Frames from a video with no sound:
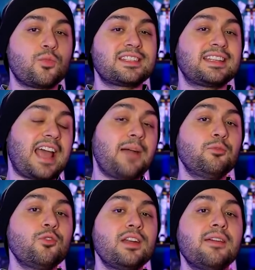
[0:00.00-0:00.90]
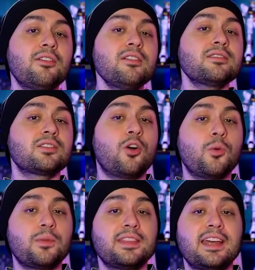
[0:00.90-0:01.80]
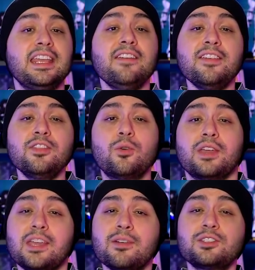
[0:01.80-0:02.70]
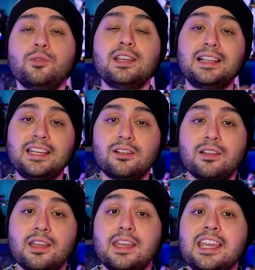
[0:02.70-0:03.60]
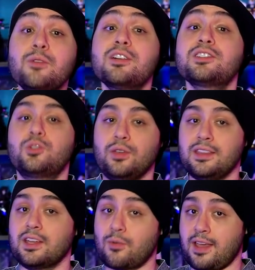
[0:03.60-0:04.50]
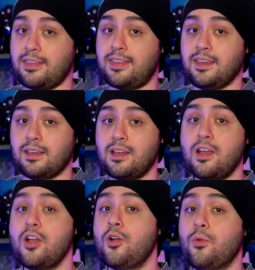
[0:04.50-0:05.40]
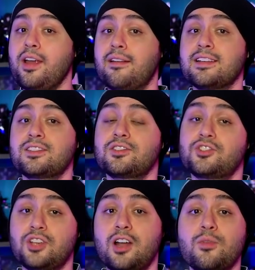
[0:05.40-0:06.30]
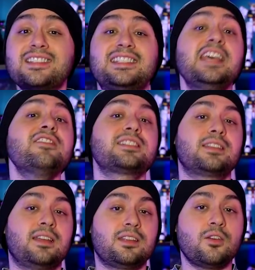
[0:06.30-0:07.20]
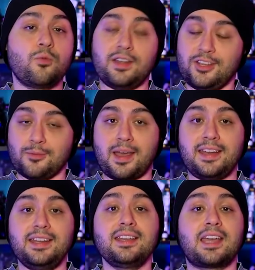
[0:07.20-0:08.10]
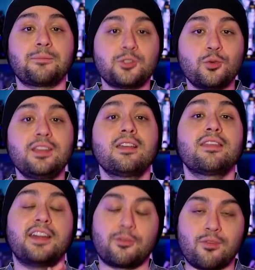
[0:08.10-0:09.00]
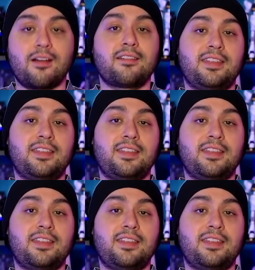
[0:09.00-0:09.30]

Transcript: was that Amuro never lost hope that even though he was doing little, he was doing the right thing, whereas Char was devastated when humanity kept doing the wrong